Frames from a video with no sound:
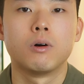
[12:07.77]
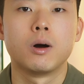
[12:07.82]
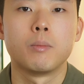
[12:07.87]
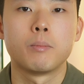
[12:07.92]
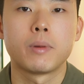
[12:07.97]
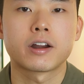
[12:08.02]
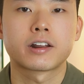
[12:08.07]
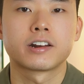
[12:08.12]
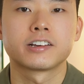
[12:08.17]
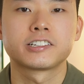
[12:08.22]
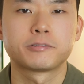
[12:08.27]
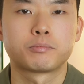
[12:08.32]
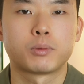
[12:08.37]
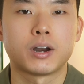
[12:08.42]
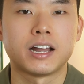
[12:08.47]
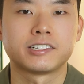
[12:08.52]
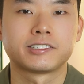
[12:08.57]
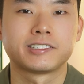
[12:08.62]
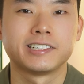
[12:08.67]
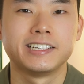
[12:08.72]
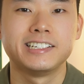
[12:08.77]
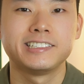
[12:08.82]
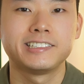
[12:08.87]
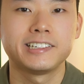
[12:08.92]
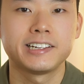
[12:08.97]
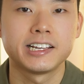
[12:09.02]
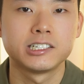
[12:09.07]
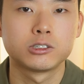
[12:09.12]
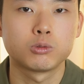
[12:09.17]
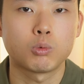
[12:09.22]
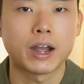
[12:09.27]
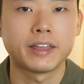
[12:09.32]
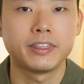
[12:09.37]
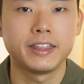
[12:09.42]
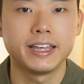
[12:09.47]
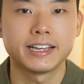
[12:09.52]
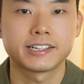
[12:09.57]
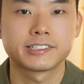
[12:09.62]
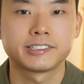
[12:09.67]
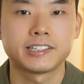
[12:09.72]
American Express isn't as
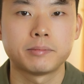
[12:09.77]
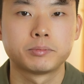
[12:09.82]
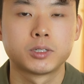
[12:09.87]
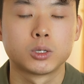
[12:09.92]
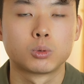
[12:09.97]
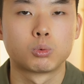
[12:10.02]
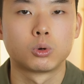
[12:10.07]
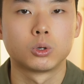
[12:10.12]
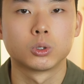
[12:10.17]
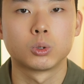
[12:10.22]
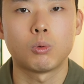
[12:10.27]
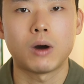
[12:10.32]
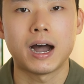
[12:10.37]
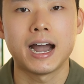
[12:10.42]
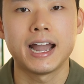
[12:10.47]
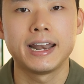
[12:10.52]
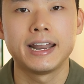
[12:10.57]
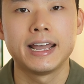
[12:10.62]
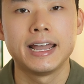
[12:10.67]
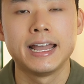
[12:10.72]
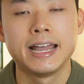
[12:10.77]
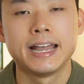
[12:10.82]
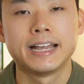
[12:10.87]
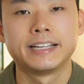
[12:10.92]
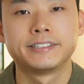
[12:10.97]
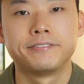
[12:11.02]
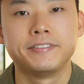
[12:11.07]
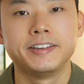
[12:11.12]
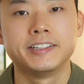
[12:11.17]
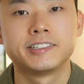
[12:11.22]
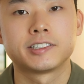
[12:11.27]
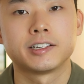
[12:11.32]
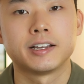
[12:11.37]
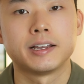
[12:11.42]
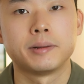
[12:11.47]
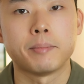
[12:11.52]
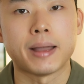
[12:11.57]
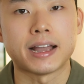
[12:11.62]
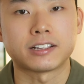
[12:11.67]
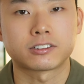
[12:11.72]
widely accepted worldwide as Visa
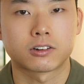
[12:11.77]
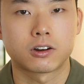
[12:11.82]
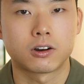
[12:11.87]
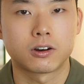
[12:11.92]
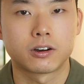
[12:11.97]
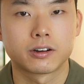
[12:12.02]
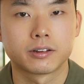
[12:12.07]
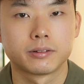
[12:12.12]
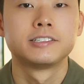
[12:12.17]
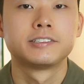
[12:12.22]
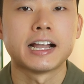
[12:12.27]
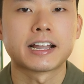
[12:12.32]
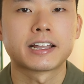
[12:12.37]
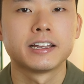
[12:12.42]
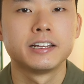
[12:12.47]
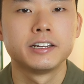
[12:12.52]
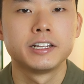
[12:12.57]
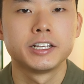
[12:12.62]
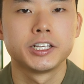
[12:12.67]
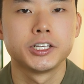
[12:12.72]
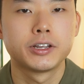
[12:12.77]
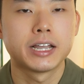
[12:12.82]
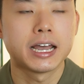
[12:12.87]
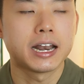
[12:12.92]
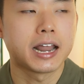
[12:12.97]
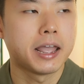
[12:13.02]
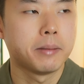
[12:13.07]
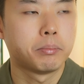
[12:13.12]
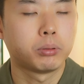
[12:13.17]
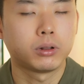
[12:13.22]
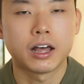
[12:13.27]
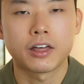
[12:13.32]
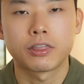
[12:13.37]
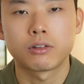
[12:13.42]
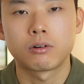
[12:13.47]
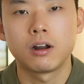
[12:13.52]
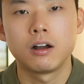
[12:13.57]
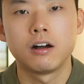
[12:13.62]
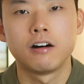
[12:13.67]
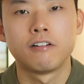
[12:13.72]
and MasterCard. Second, you get a
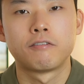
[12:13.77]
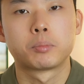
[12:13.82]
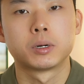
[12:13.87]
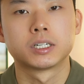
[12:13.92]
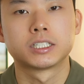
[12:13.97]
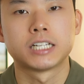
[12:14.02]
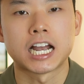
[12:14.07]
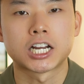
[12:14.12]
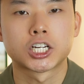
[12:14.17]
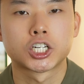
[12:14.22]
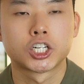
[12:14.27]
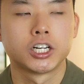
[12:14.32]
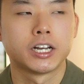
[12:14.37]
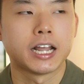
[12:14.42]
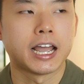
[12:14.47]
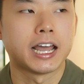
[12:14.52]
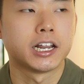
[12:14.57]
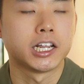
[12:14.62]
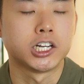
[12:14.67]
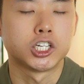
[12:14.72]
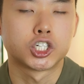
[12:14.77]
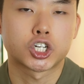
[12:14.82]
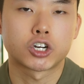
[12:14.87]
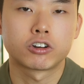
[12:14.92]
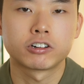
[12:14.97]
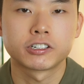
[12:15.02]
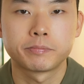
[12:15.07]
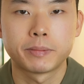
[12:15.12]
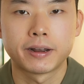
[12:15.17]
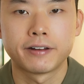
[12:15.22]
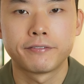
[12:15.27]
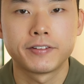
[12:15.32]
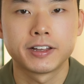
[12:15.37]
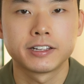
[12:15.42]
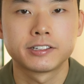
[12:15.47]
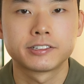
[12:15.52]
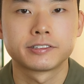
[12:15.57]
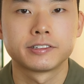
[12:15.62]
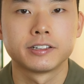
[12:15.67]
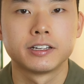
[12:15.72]
plethora of protection and insurance benefits,